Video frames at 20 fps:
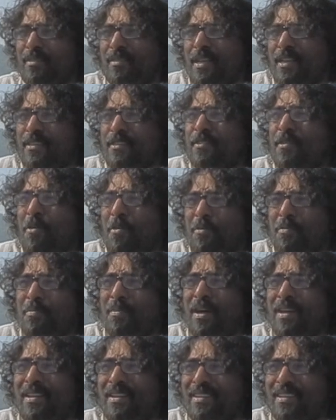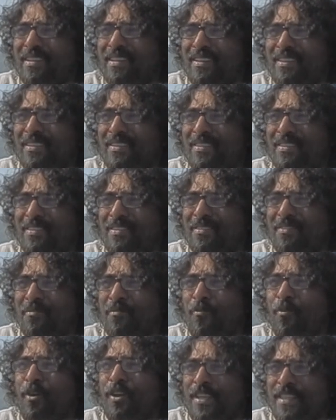that's not my
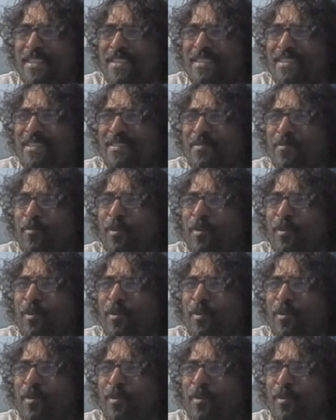voice,